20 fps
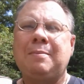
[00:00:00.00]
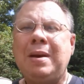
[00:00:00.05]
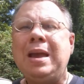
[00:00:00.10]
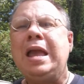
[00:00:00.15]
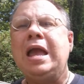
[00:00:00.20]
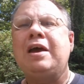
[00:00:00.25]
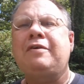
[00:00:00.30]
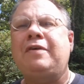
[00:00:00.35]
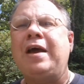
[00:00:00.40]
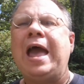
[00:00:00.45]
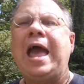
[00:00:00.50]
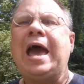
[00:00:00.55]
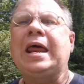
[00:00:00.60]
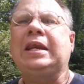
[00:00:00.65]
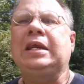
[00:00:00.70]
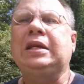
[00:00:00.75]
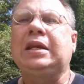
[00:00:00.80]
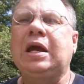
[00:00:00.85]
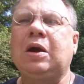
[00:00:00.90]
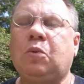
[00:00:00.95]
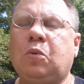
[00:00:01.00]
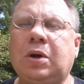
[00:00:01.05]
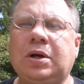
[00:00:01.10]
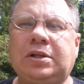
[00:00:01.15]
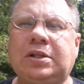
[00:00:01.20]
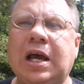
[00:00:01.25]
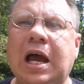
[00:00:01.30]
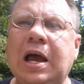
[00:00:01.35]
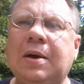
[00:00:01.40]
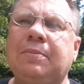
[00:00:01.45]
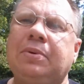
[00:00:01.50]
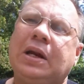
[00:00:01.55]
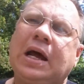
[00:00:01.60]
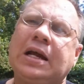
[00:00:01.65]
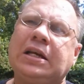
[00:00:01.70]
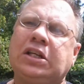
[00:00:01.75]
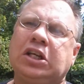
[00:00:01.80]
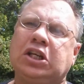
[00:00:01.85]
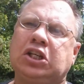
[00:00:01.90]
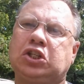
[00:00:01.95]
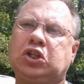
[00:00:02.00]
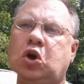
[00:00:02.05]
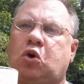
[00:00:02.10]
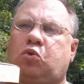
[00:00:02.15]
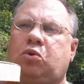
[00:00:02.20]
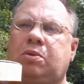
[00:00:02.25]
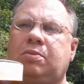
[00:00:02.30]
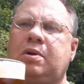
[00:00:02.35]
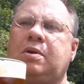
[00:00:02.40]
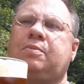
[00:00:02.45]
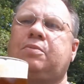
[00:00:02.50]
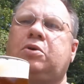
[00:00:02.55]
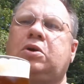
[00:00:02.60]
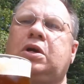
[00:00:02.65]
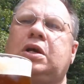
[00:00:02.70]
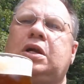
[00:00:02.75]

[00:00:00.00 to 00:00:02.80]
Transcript: may have had it at one time, but I just don't remember,